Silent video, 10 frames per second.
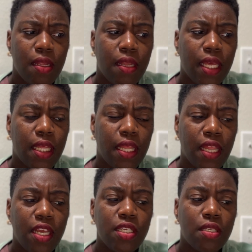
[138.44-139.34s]
like,
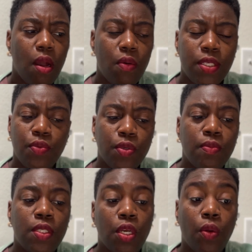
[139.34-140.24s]
there's always room
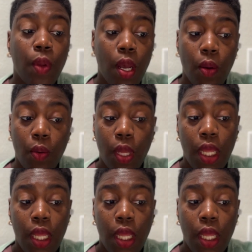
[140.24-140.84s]
to grow.